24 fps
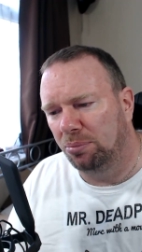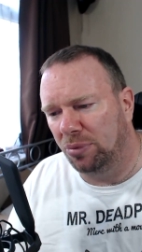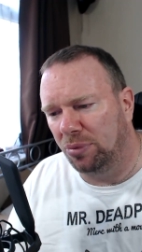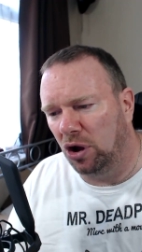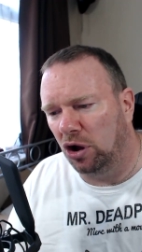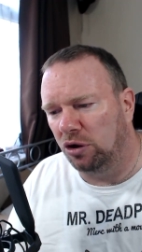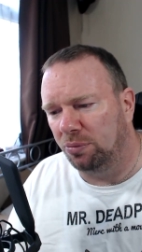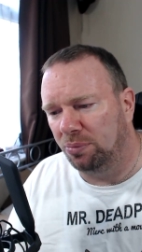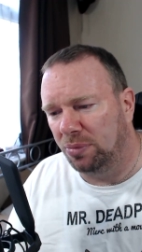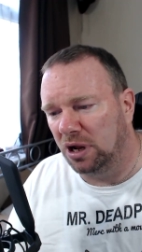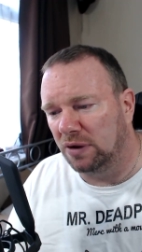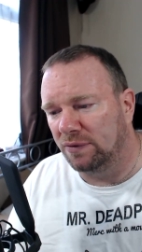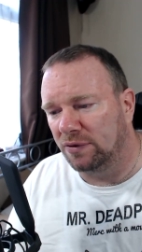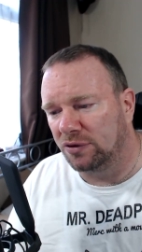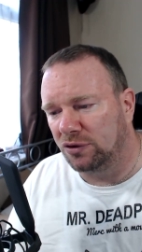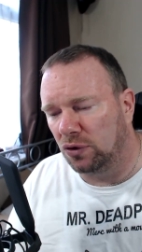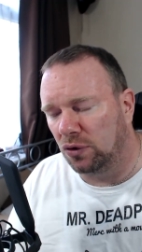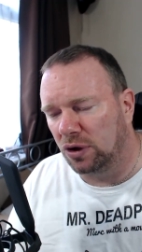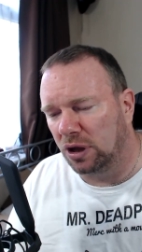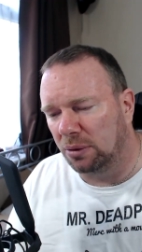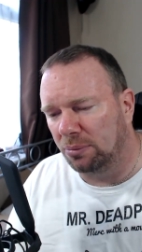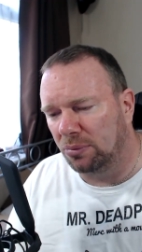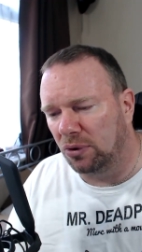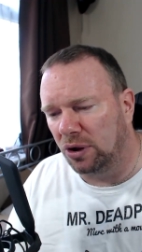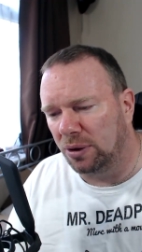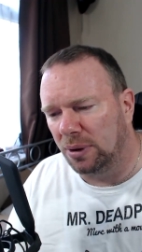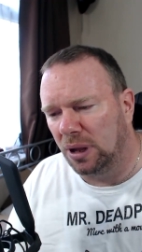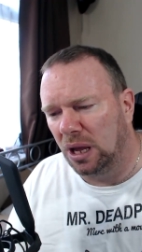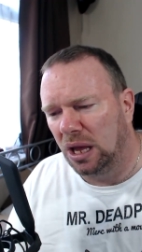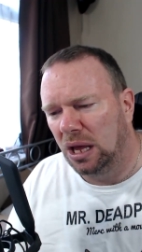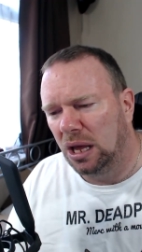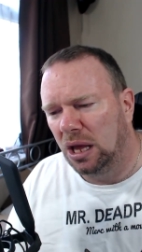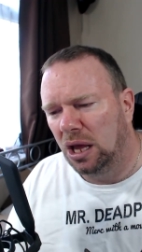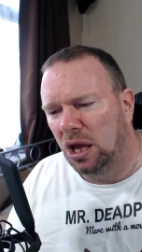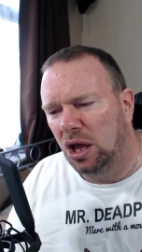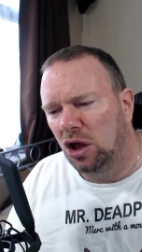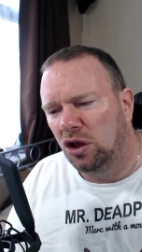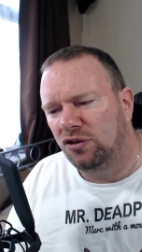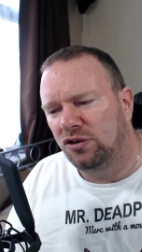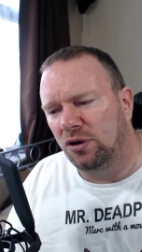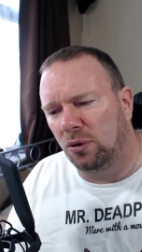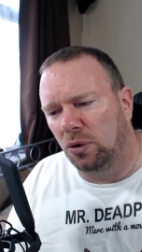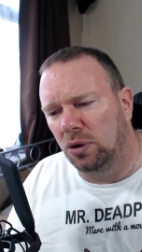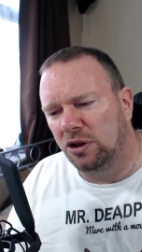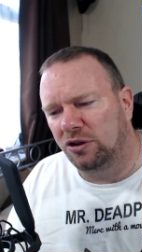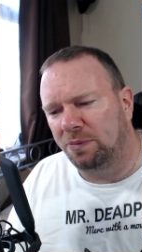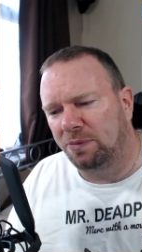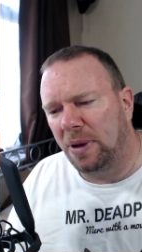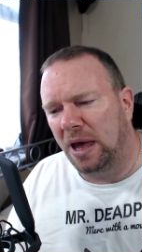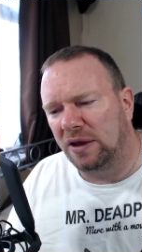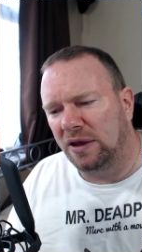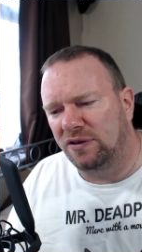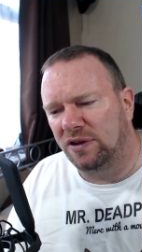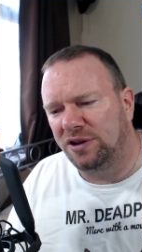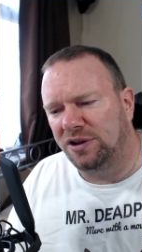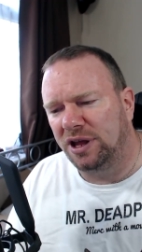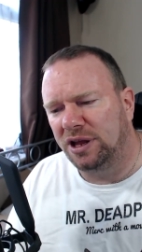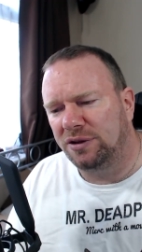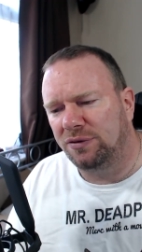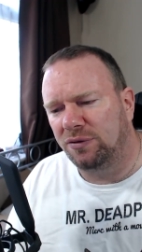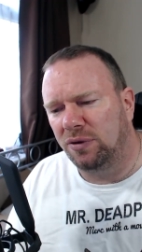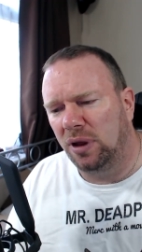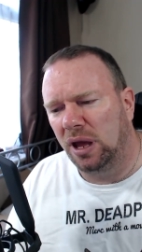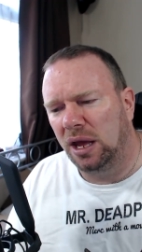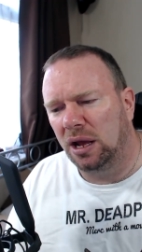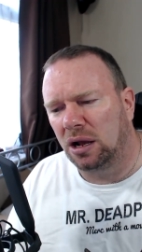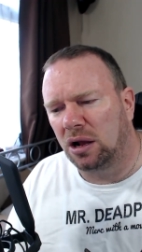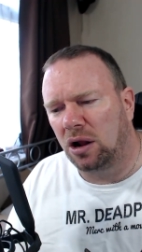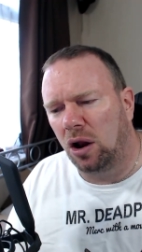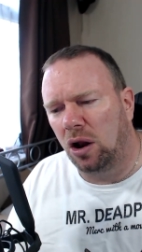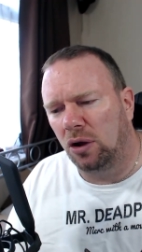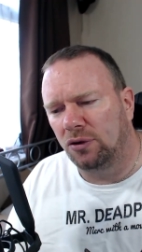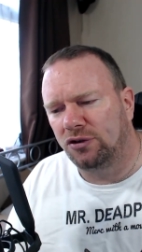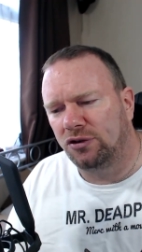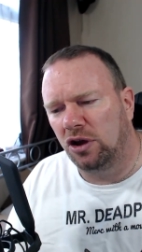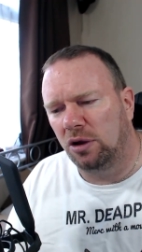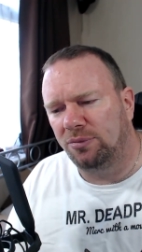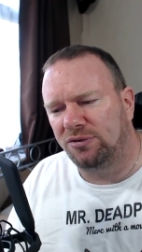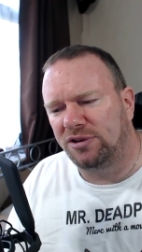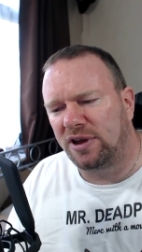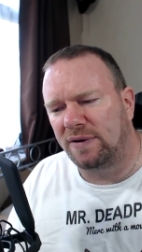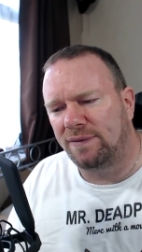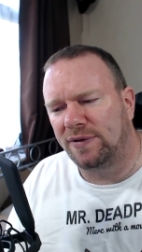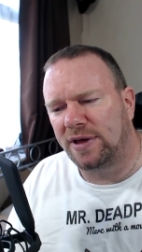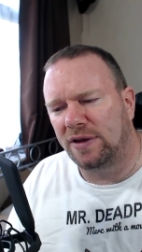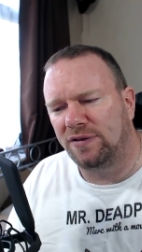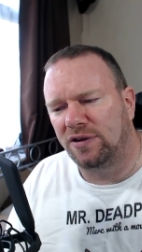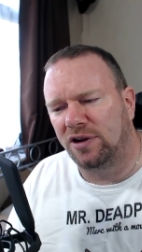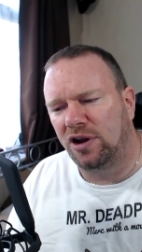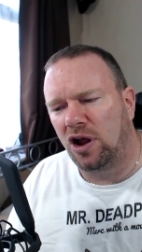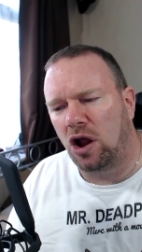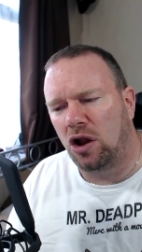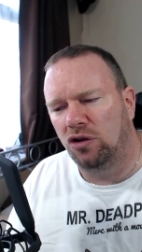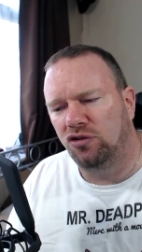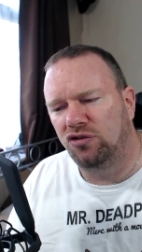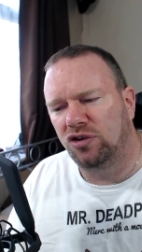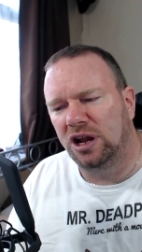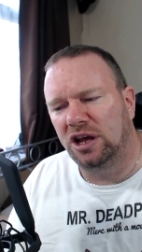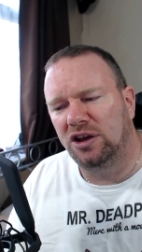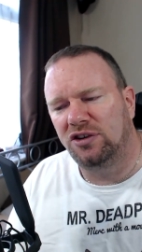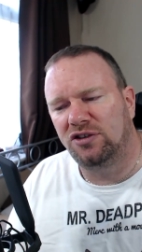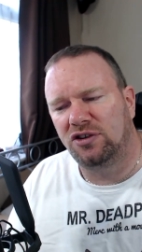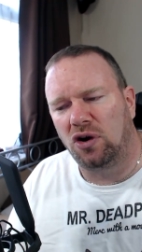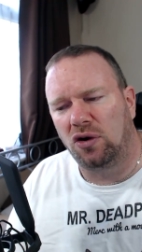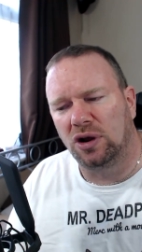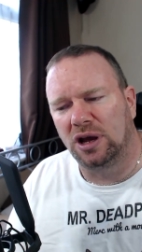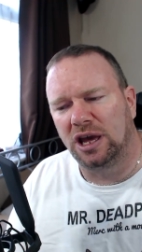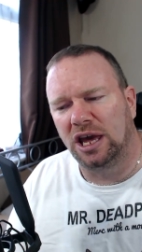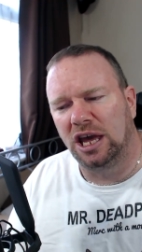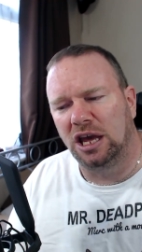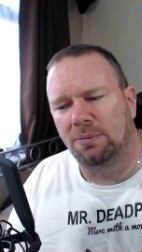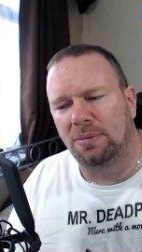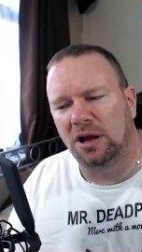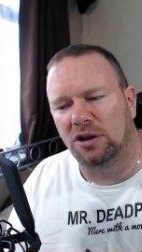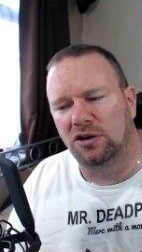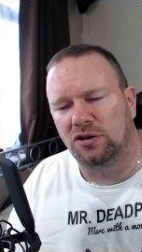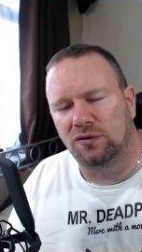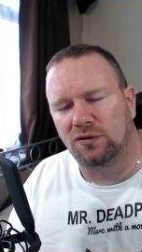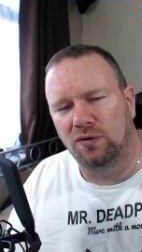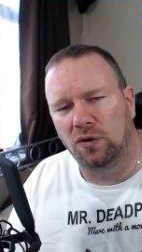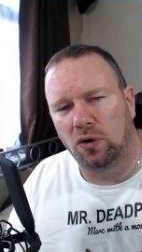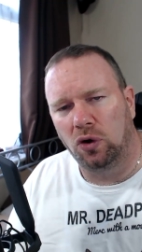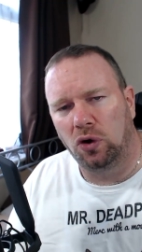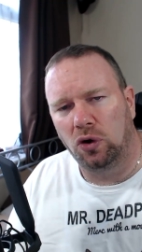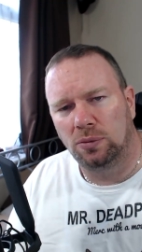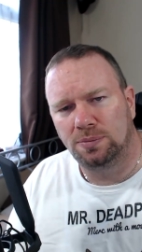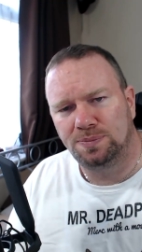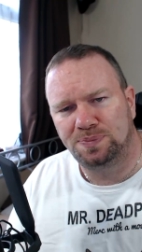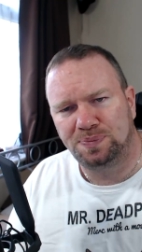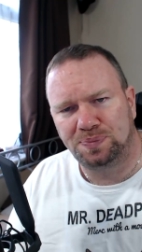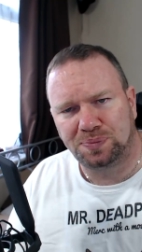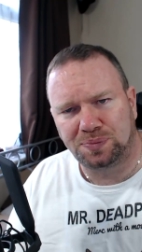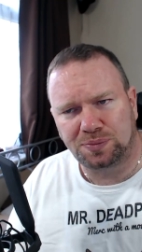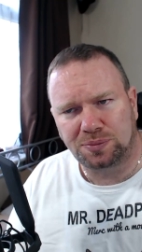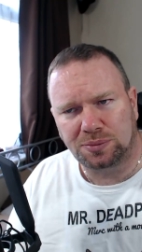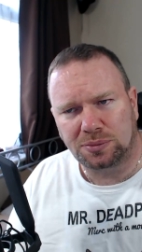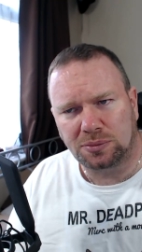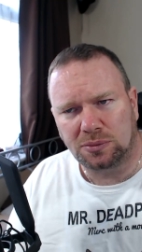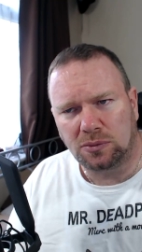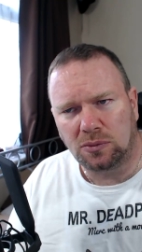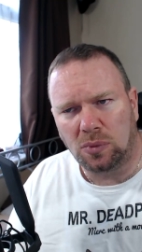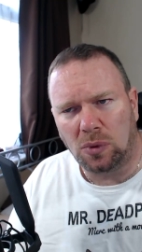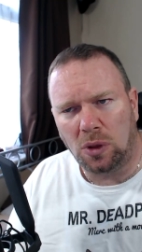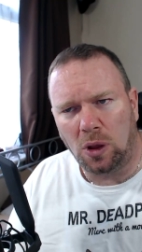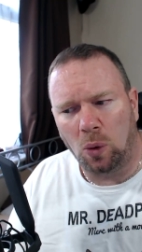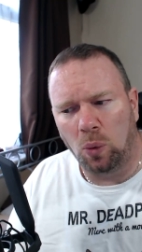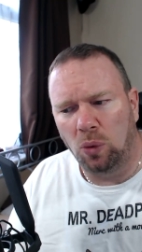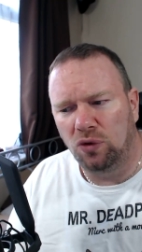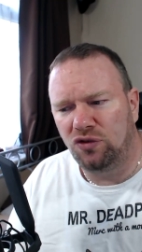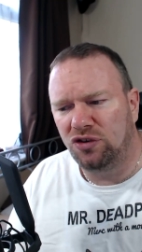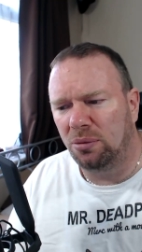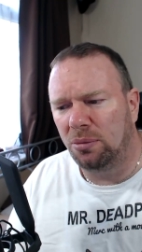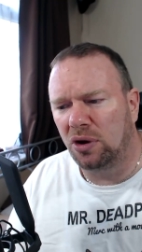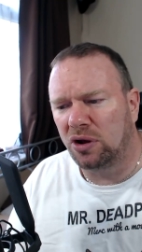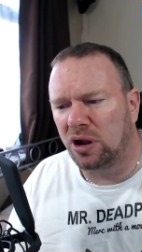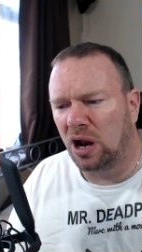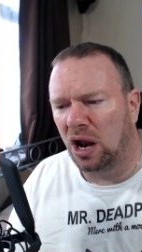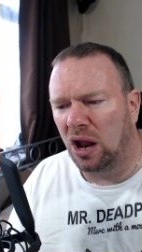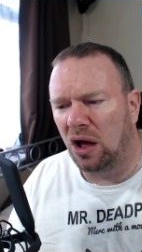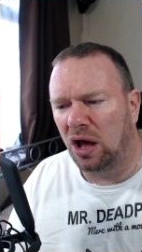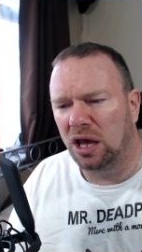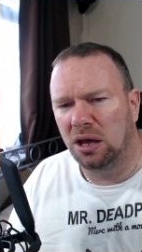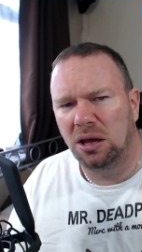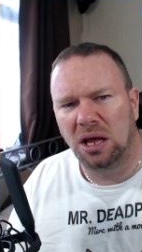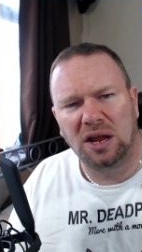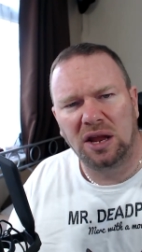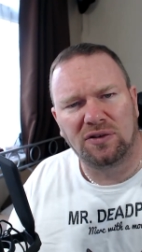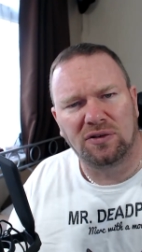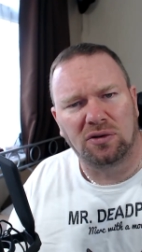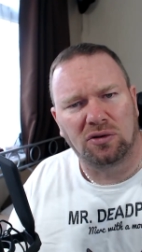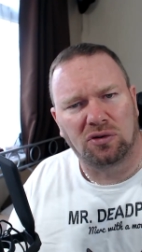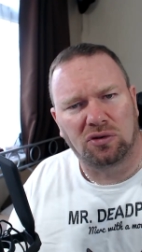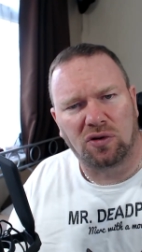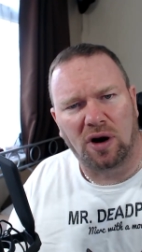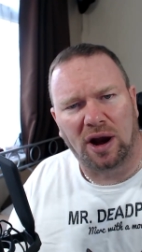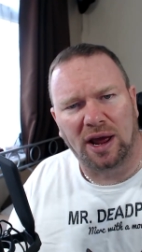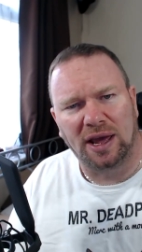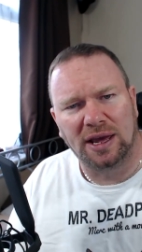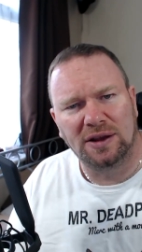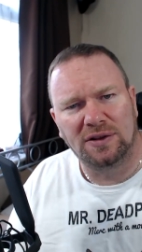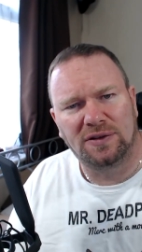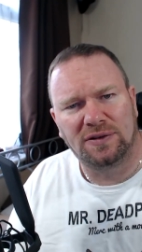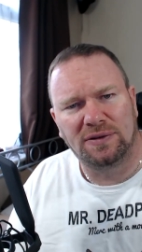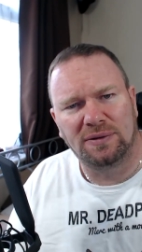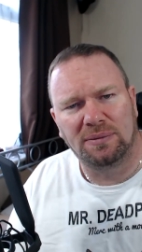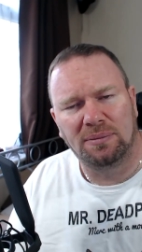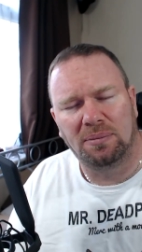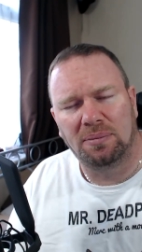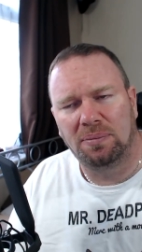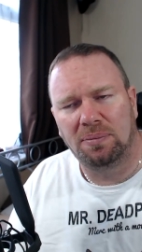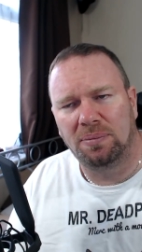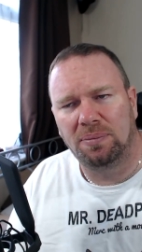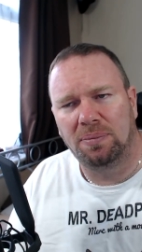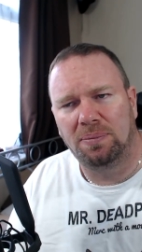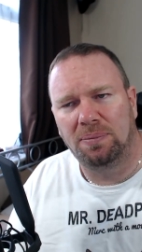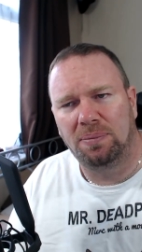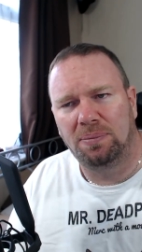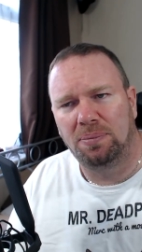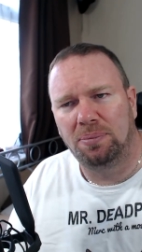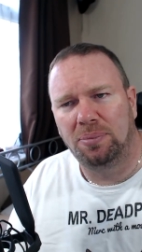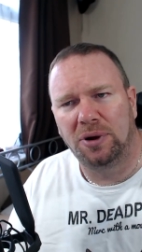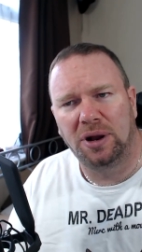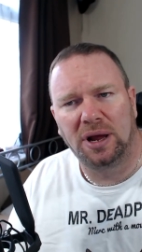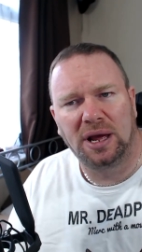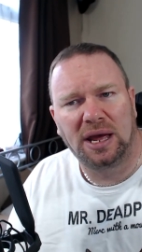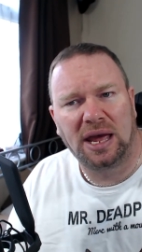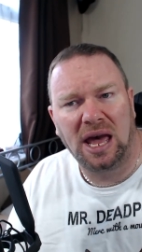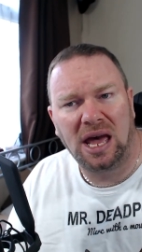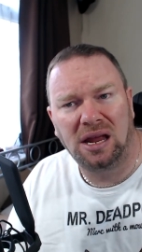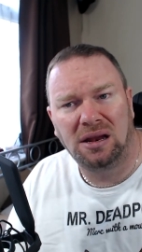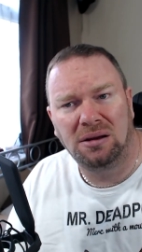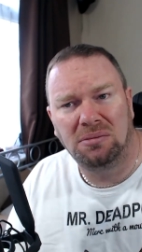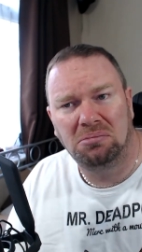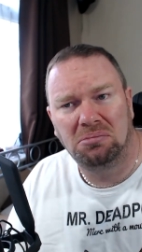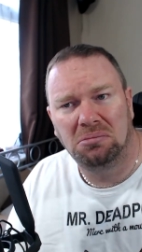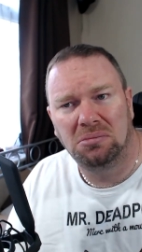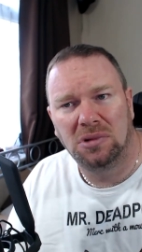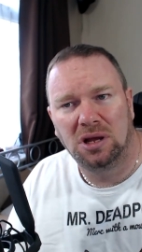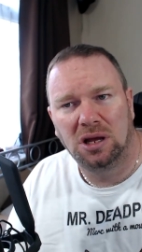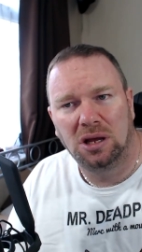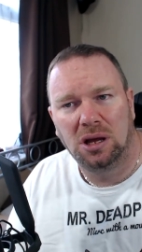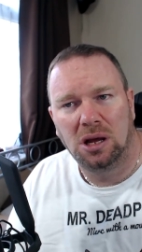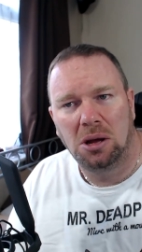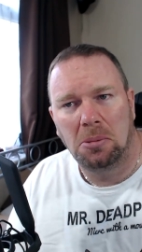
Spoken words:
But a bit of a talking point. So all the specs, it clocked up 7,900-ish on Geekbench 4, which I'm not gonna lie, it isn't great, but again,